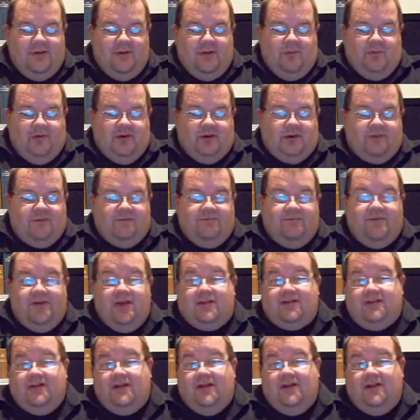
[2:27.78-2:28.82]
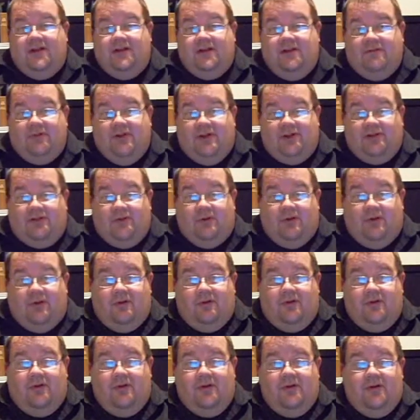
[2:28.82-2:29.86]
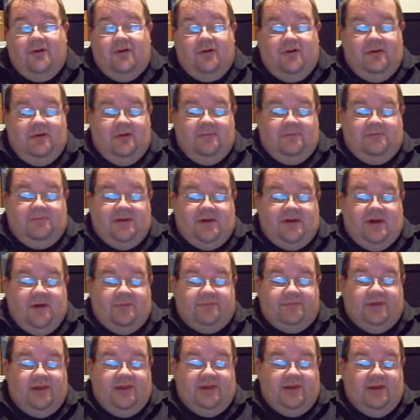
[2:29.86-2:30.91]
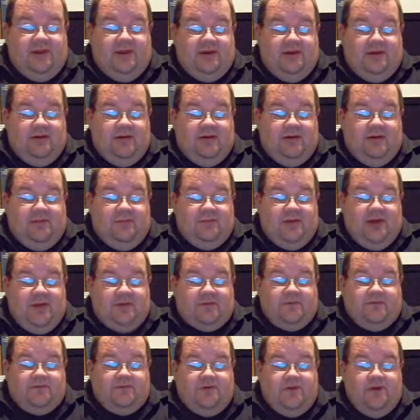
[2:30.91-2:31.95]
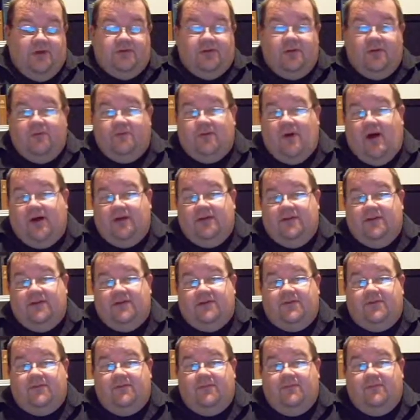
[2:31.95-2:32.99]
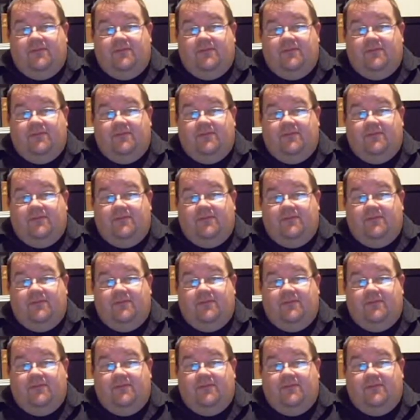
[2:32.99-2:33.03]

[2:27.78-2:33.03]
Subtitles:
When a convicted individual becomes a fugitive while his